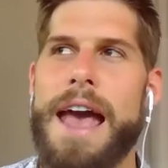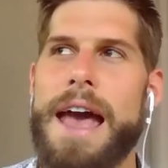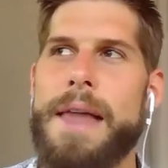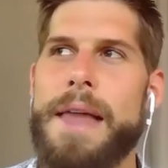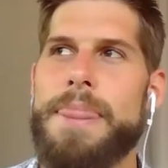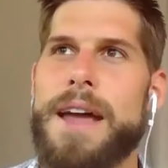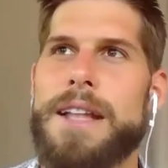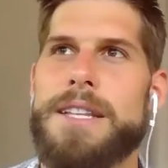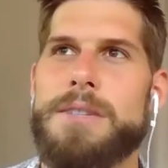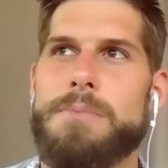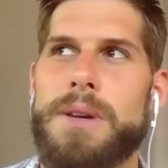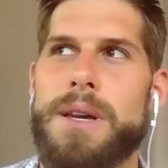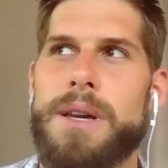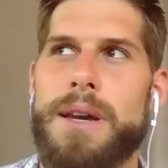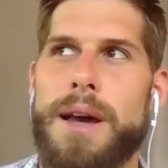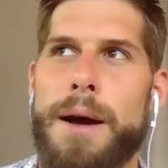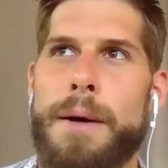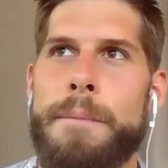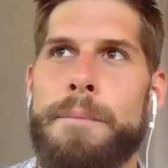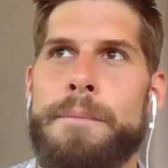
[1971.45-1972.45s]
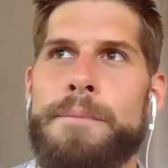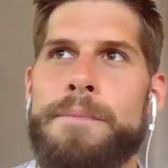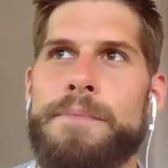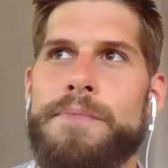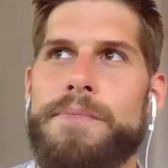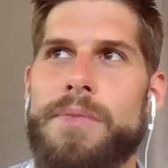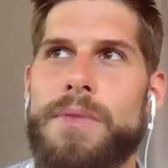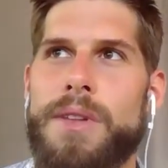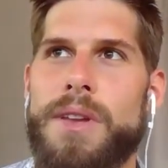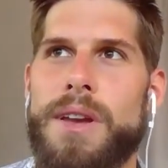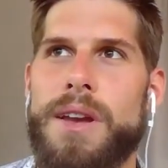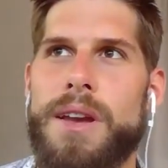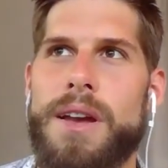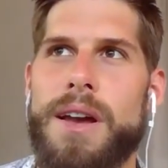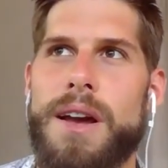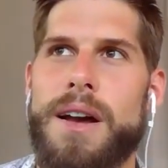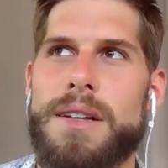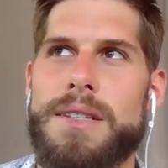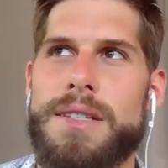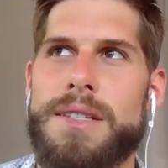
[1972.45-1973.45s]
and that's become
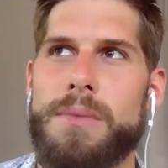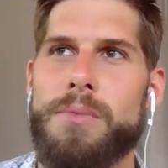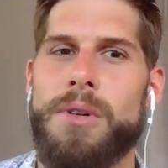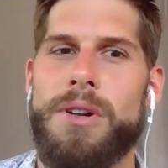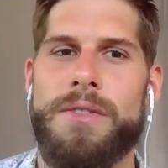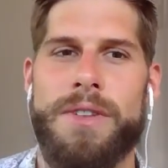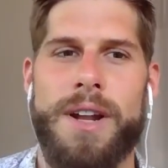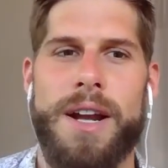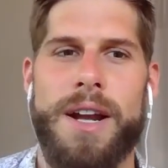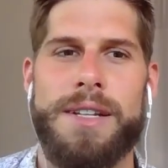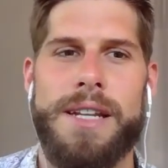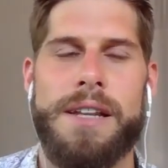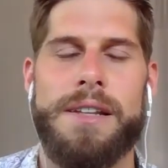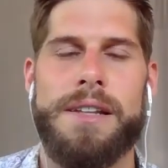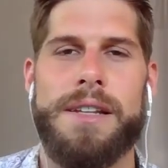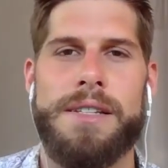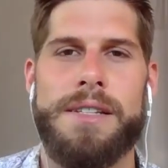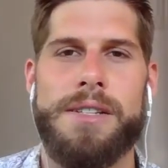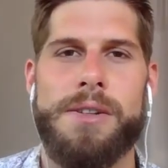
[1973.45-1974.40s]
somewhat of an identity.